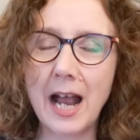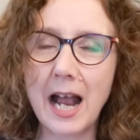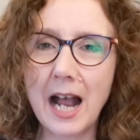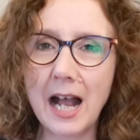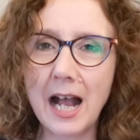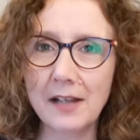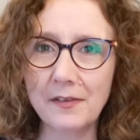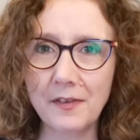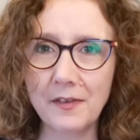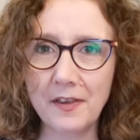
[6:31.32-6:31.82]

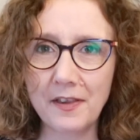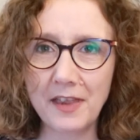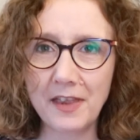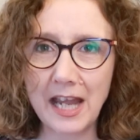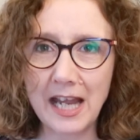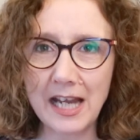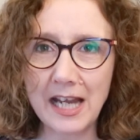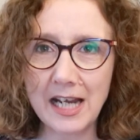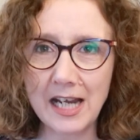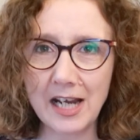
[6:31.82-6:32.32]
and
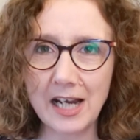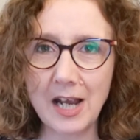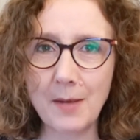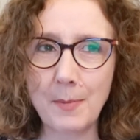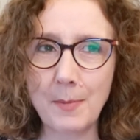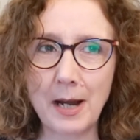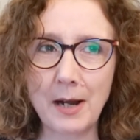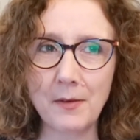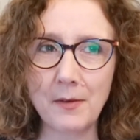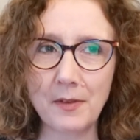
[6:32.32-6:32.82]
think
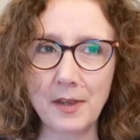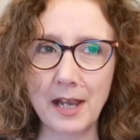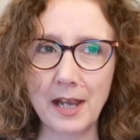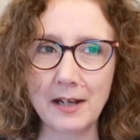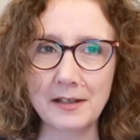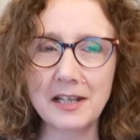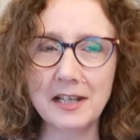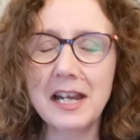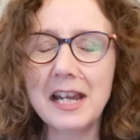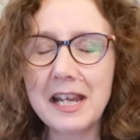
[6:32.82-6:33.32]
about
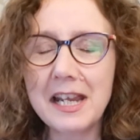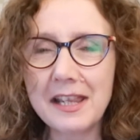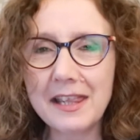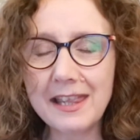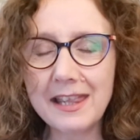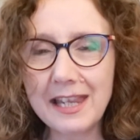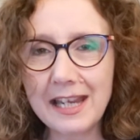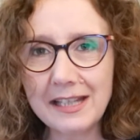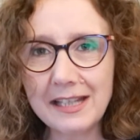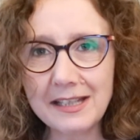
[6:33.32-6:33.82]
that.
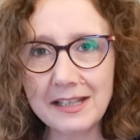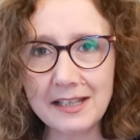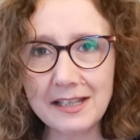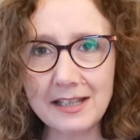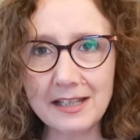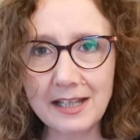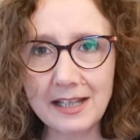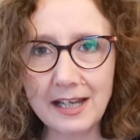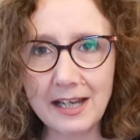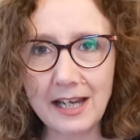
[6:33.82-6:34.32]

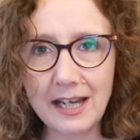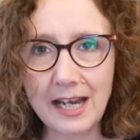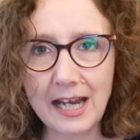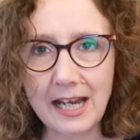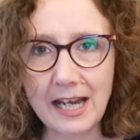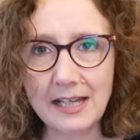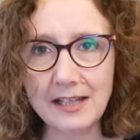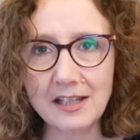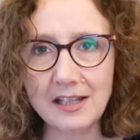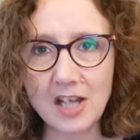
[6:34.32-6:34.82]
This
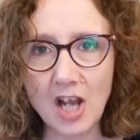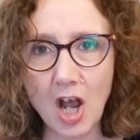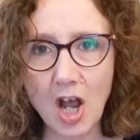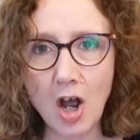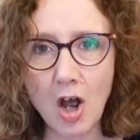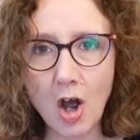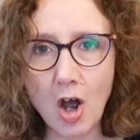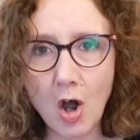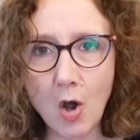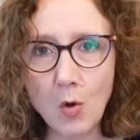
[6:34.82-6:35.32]
is a
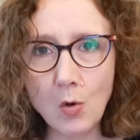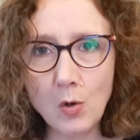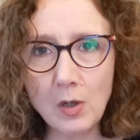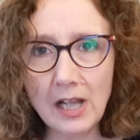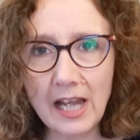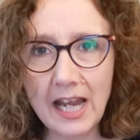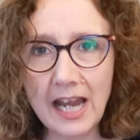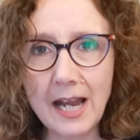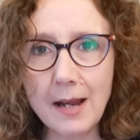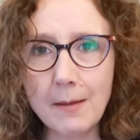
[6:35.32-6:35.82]

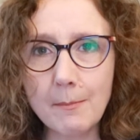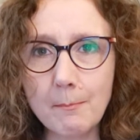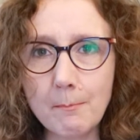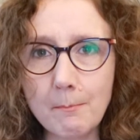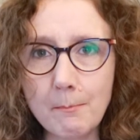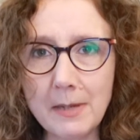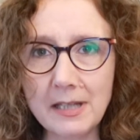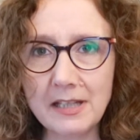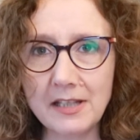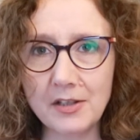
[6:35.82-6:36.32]
holy
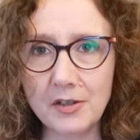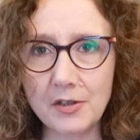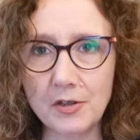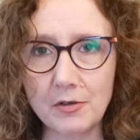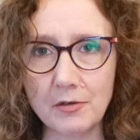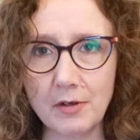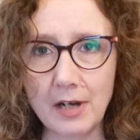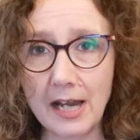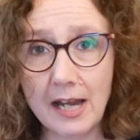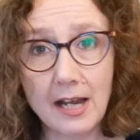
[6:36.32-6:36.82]

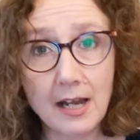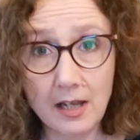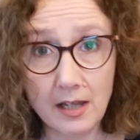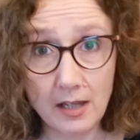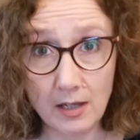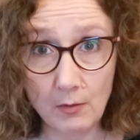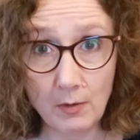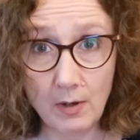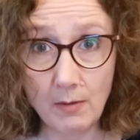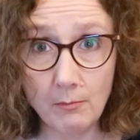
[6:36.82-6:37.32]
mystery
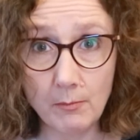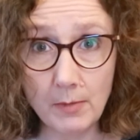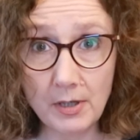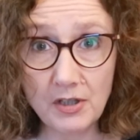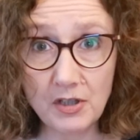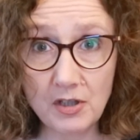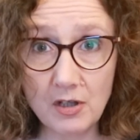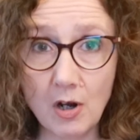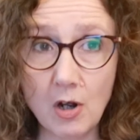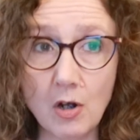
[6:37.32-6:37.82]
that we
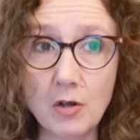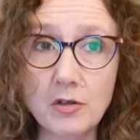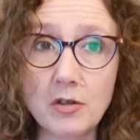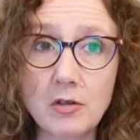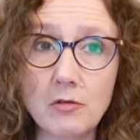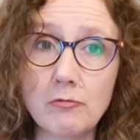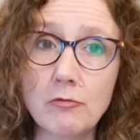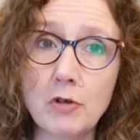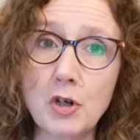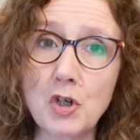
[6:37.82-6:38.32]
must not
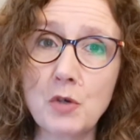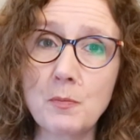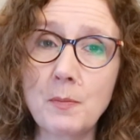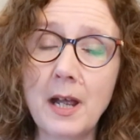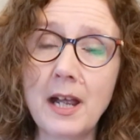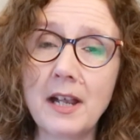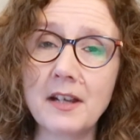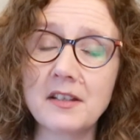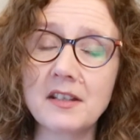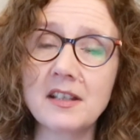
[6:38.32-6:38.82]
rush
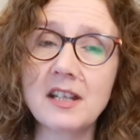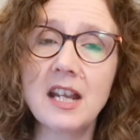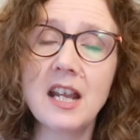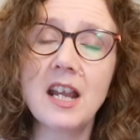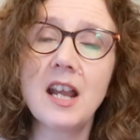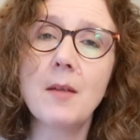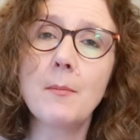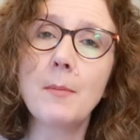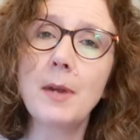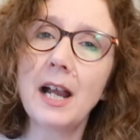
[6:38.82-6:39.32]
past.
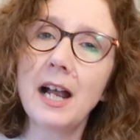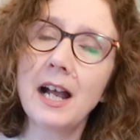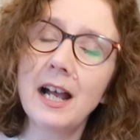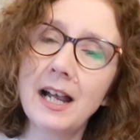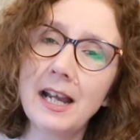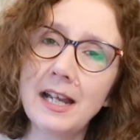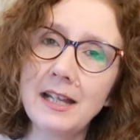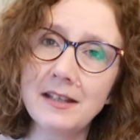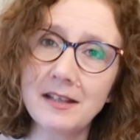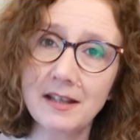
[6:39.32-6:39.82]

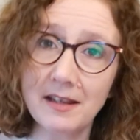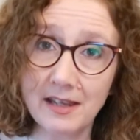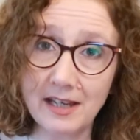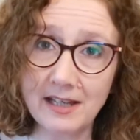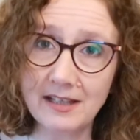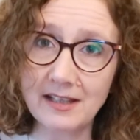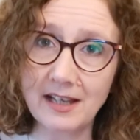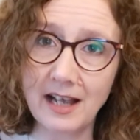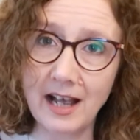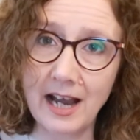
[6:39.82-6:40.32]
Behind
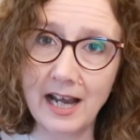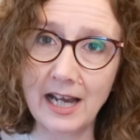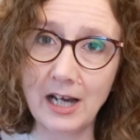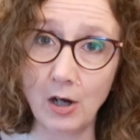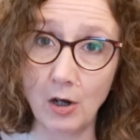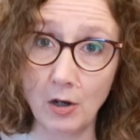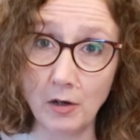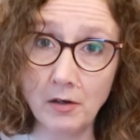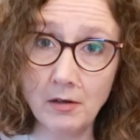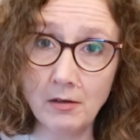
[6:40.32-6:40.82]
this
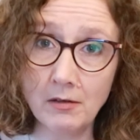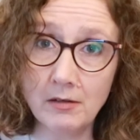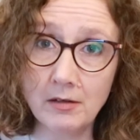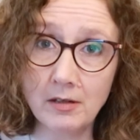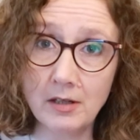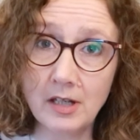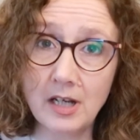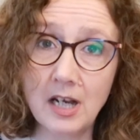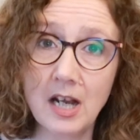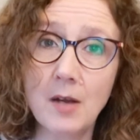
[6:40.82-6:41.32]
icon,
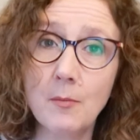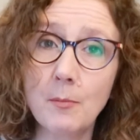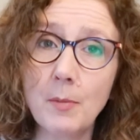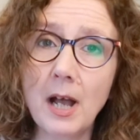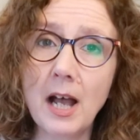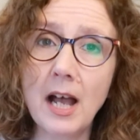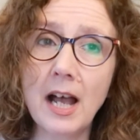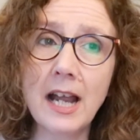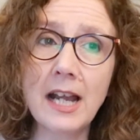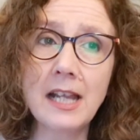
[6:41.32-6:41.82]

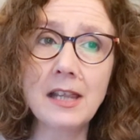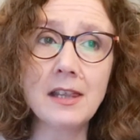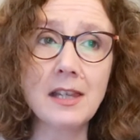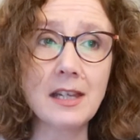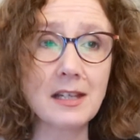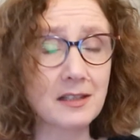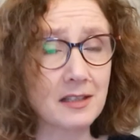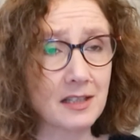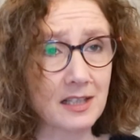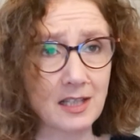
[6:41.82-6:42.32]
behind
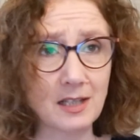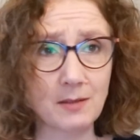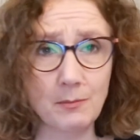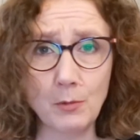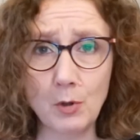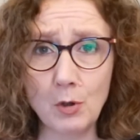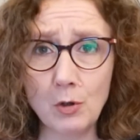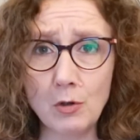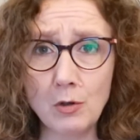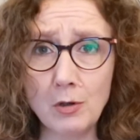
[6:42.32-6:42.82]
this
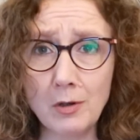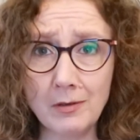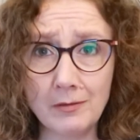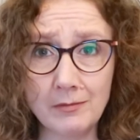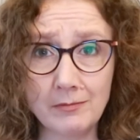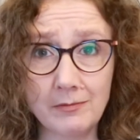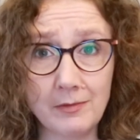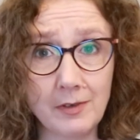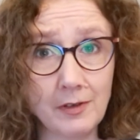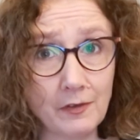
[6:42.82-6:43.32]
small,
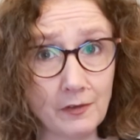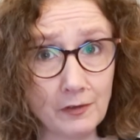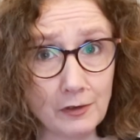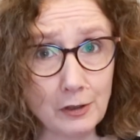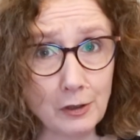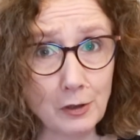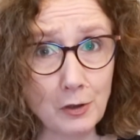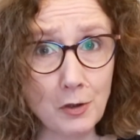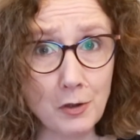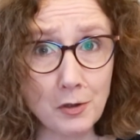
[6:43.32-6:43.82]

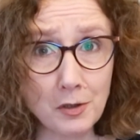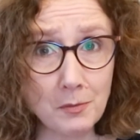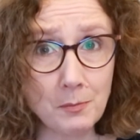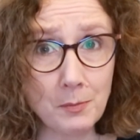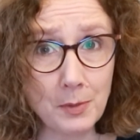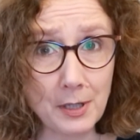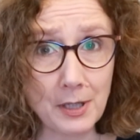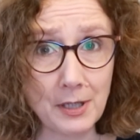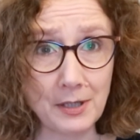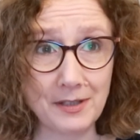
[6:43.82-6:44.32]
flawed
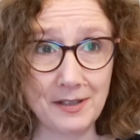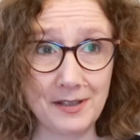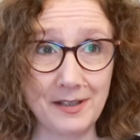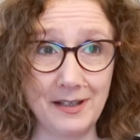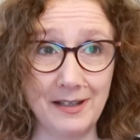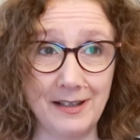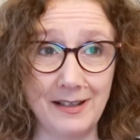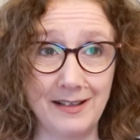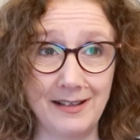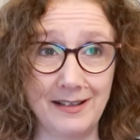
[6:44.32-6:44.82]

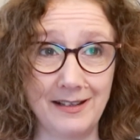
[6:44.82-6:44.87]
person,